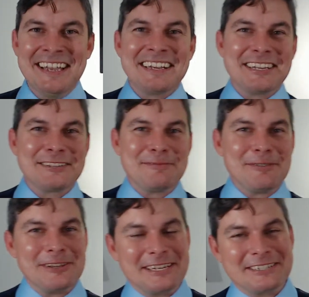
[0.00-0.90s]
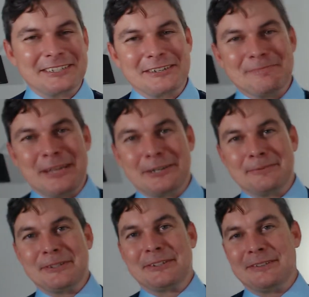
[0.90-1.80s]
customer relationship
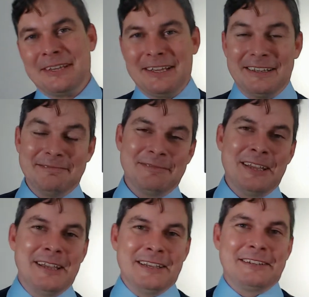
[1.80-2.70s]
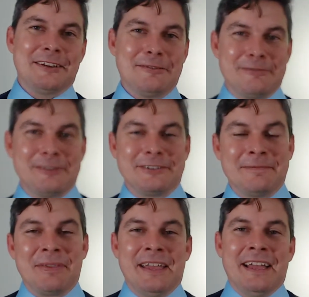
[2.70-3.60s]
management softwares.
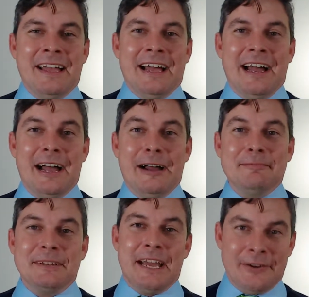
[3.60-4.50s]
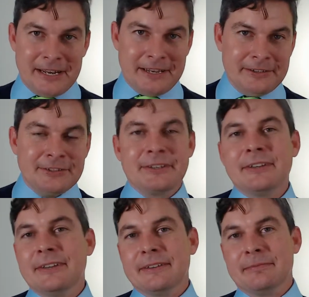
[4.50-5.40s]

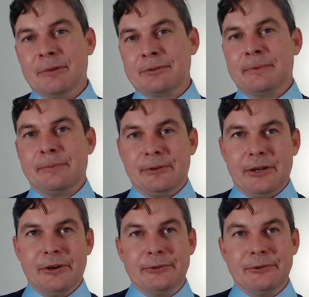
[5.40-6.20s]
Nowadays, most people know